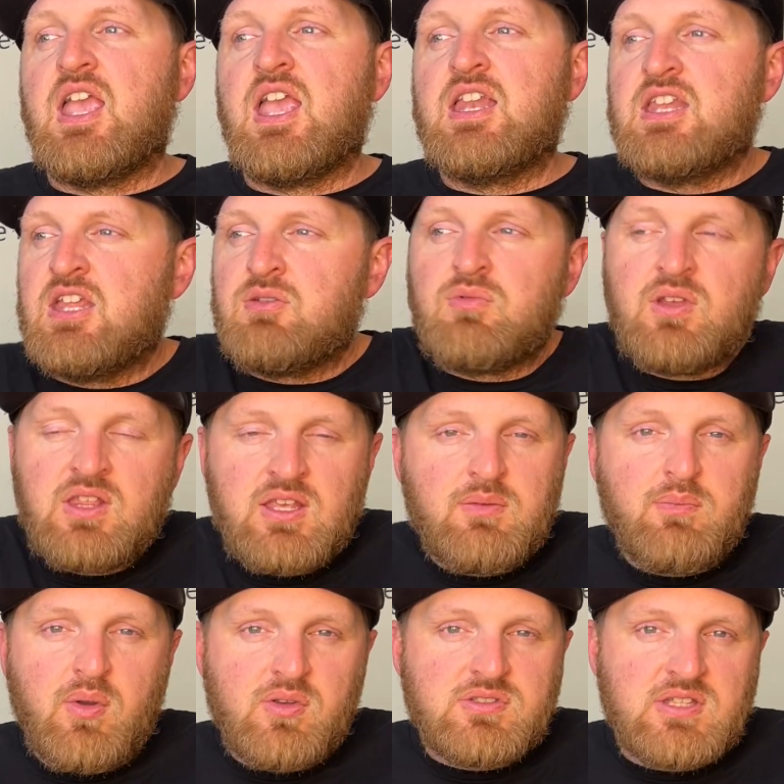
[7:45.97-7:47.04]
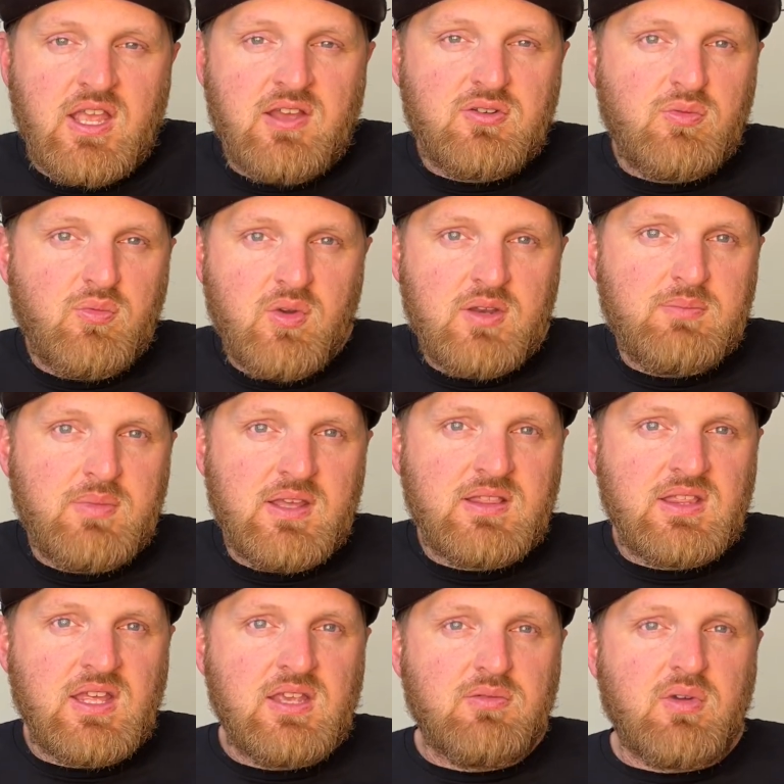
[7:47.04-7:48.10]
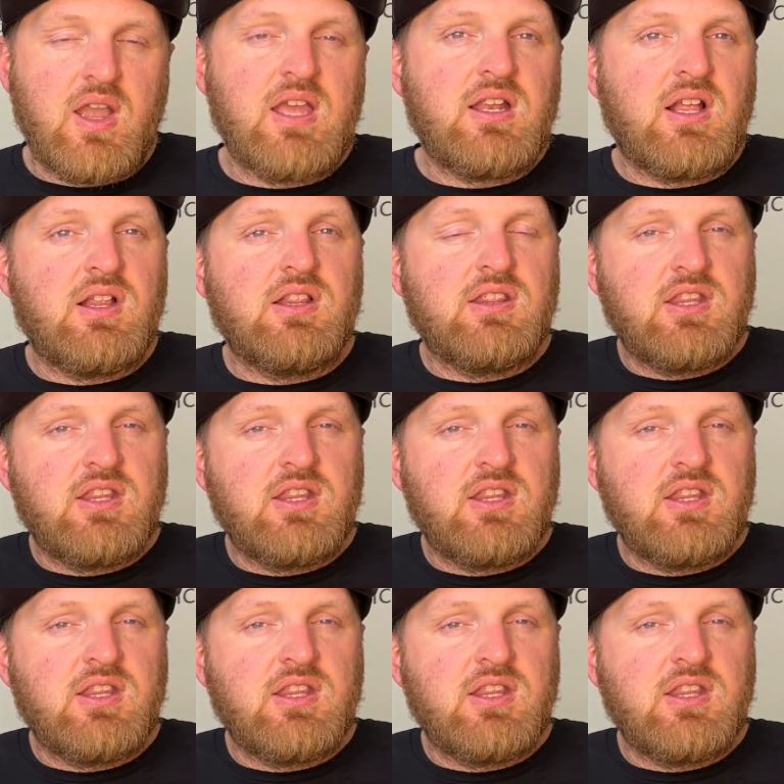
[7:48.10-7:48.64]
And then really it boils down to one big thing, right?